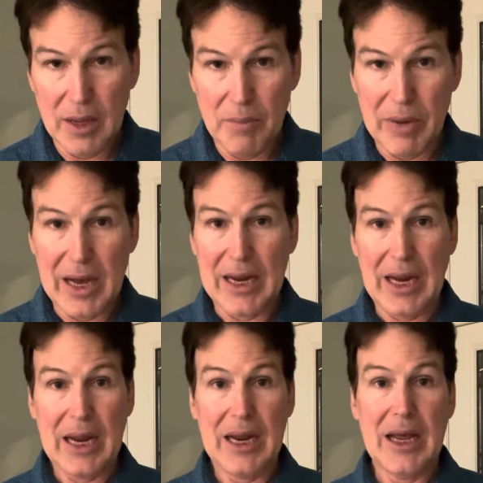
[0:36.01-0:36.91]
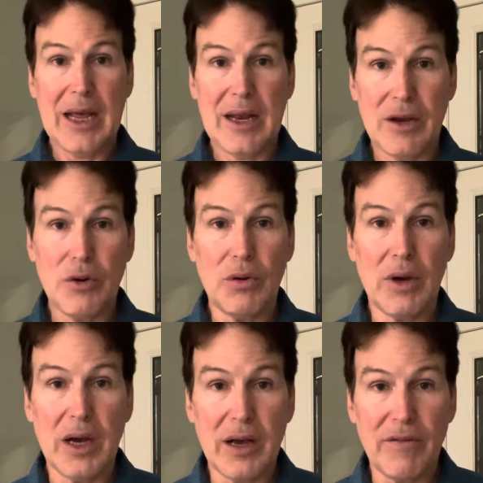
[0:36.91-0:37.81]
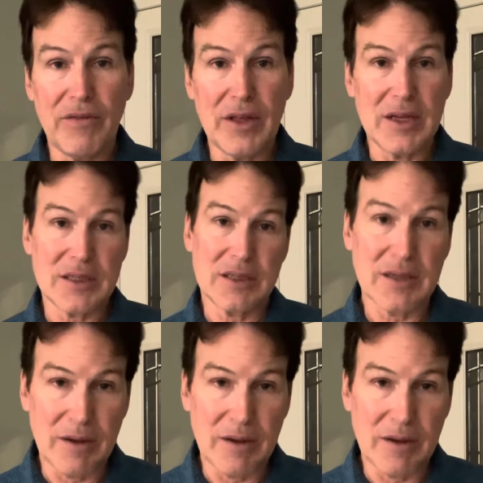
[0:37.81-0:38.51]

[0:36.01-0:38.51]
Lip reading: But he knew of this